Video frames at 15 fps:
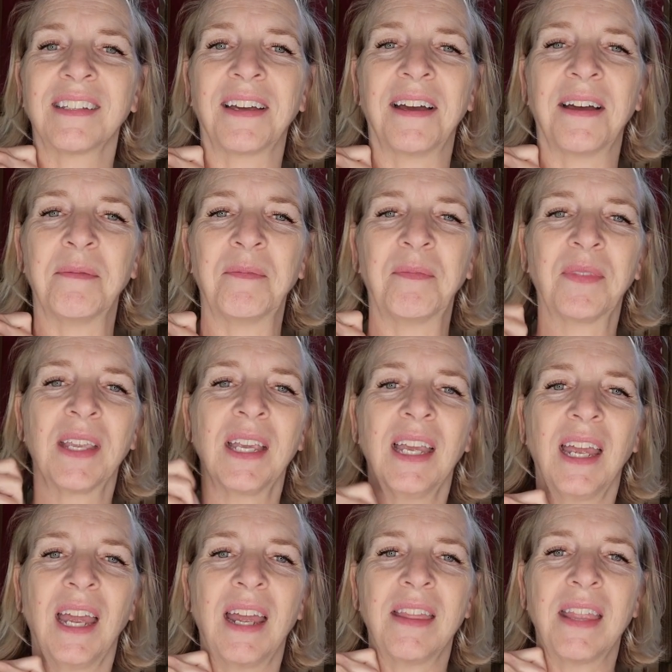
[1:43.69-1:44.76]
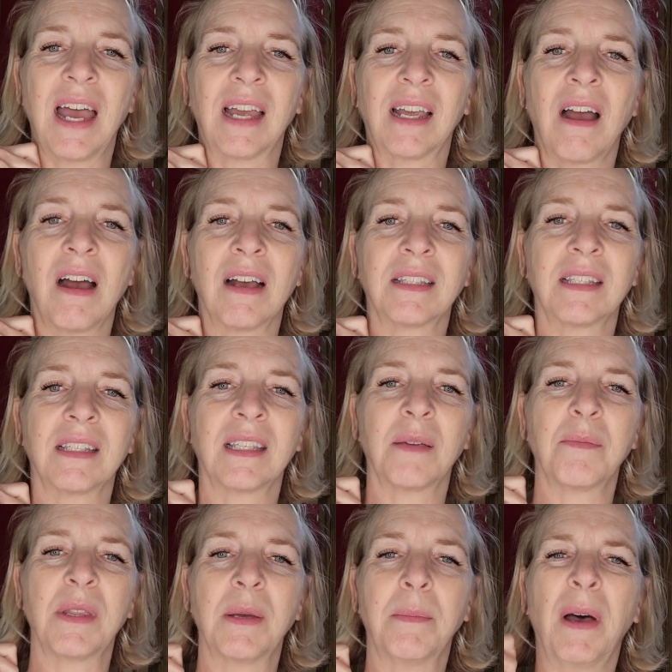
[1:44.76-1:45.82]
And that causes
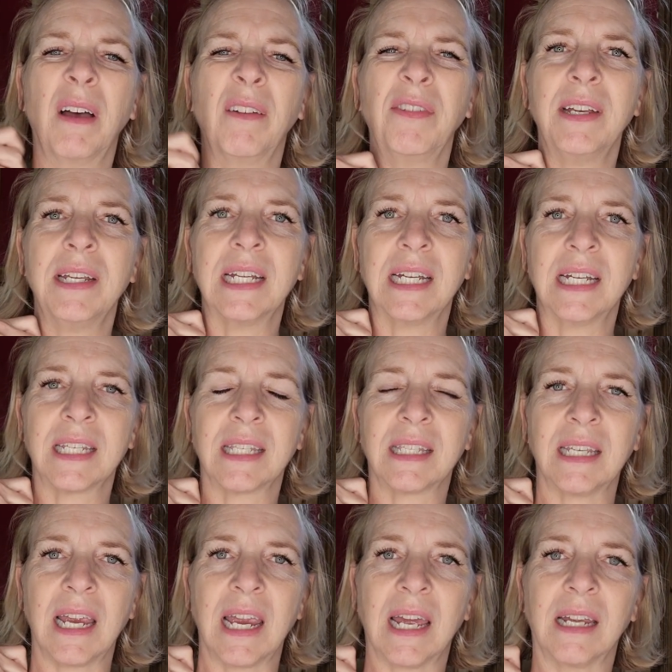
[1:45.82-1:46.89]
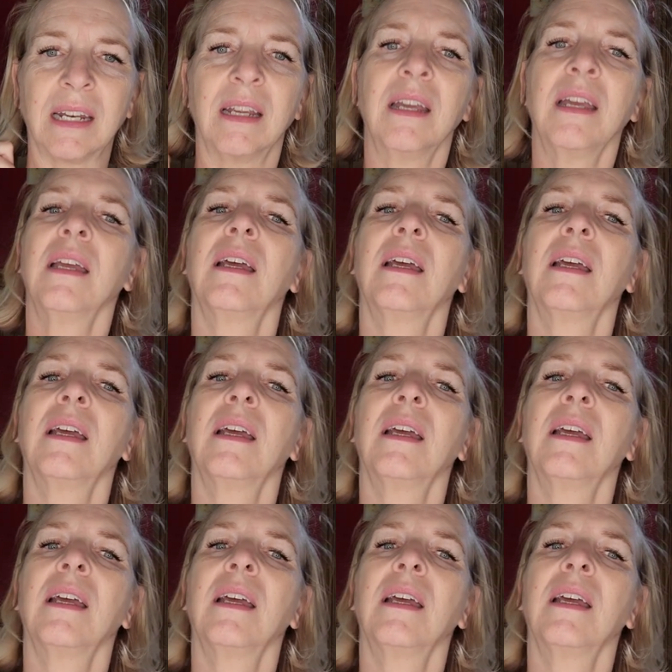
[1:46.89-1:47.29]
some of the puffiness and